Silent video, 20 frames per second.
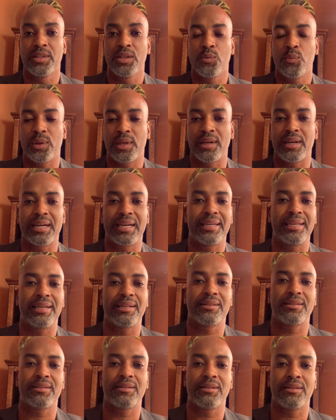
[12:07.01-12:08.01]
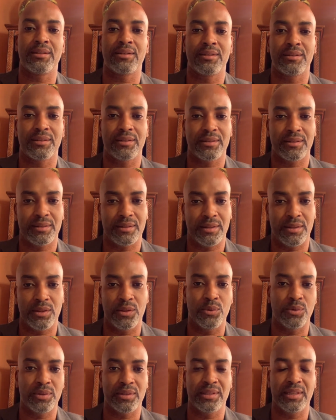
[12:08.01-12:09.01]
We can connect to
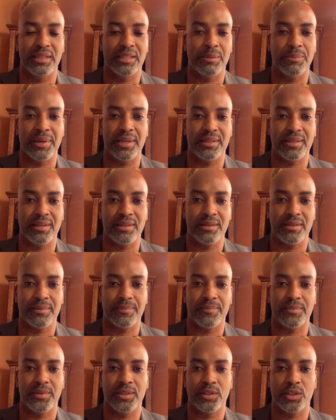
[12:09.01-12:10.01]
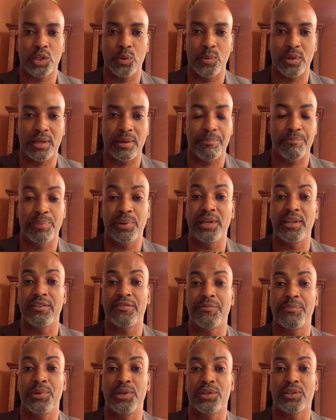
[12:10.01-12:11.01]
those databases, so we can pull
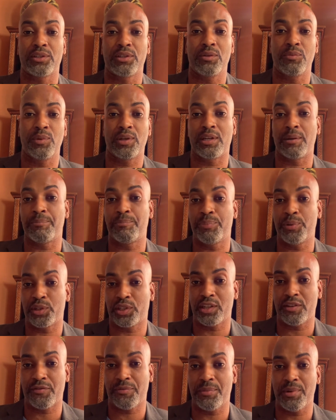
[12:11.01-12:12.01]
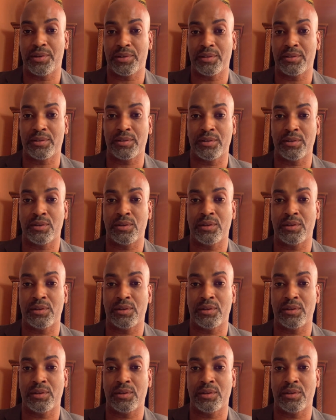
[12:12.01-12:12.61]
information, we can push information to your